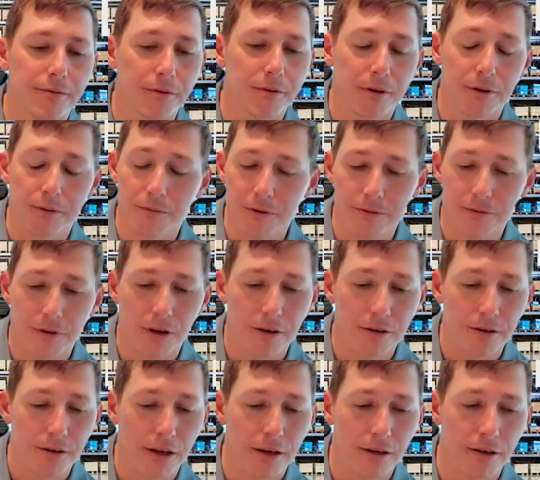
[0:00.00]
when we've
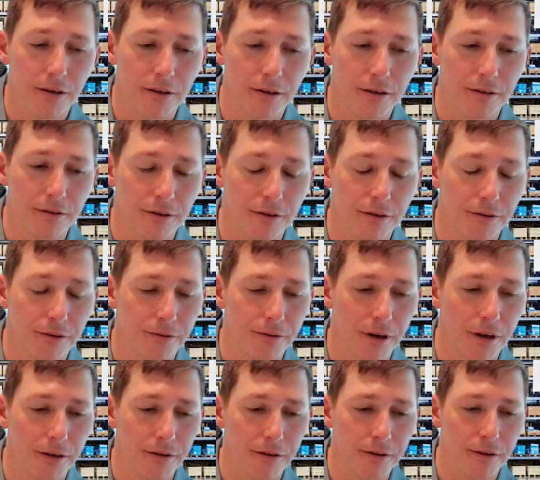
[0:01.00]
hit on it
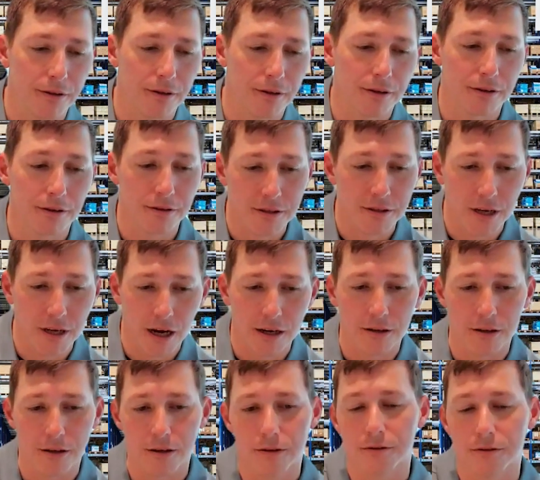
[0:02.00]
throughout the
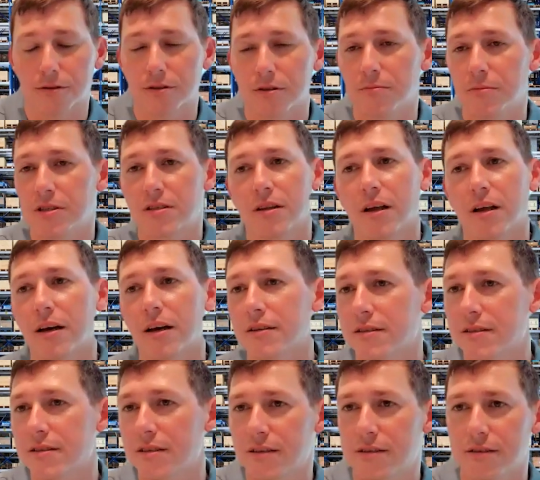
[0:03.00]
silos, the misaligned
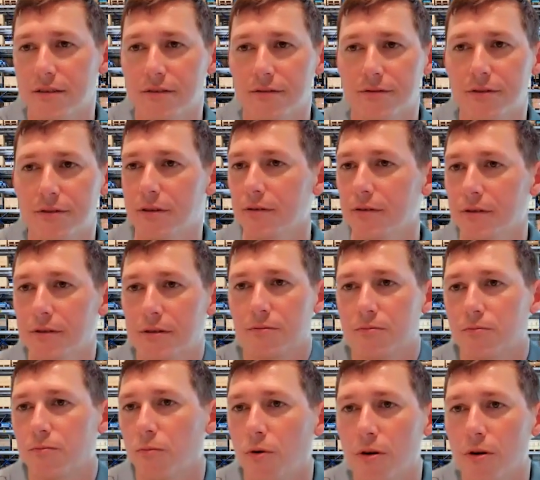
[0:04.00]
incentives, it's
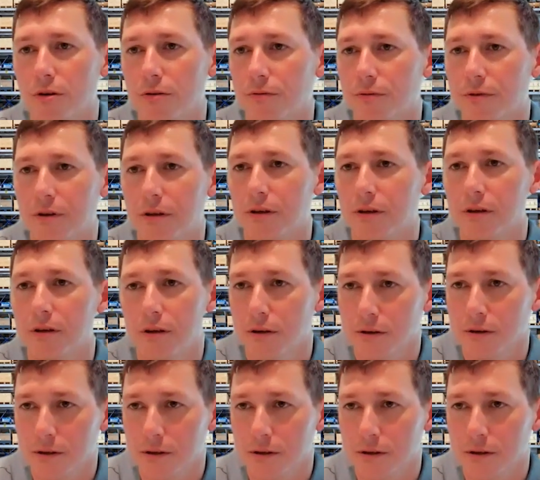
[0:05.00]
one of the